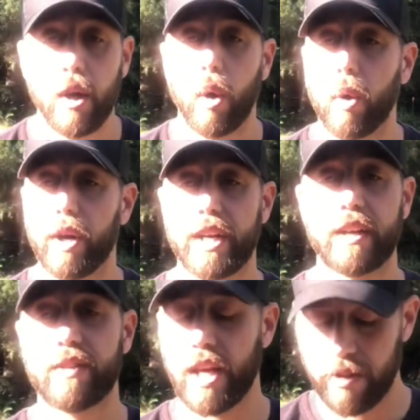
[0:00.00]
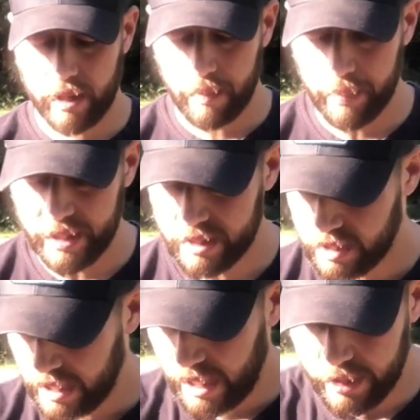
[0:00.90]
or any of the other companies
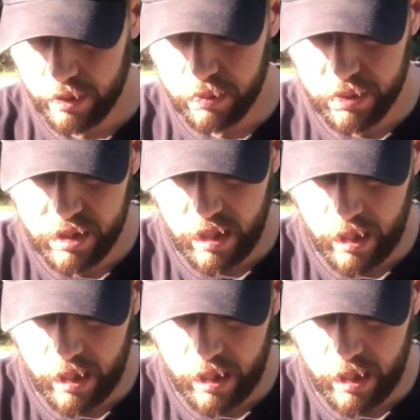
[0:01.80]
that I use,